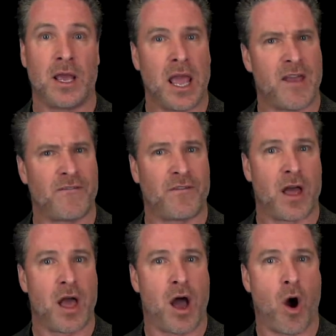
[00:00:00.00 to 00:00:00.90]
If
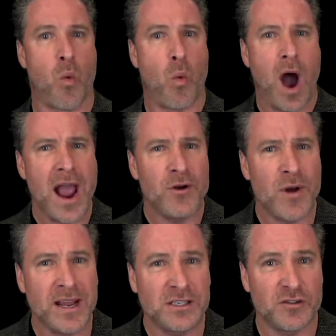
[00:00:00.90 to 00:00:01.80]
a wide
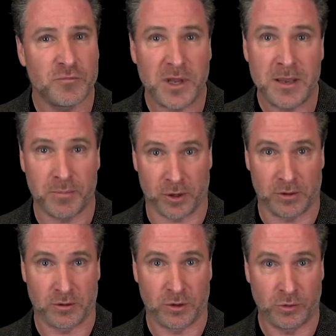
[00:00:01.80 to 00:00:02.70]
range of
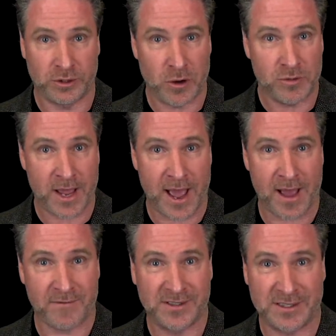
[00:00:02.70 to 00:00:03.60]
people who don't
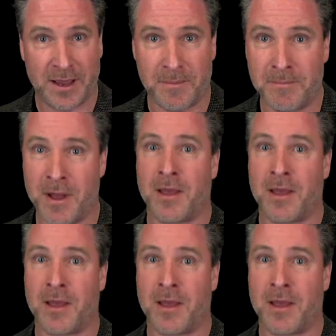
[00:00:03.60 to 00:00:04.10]
have some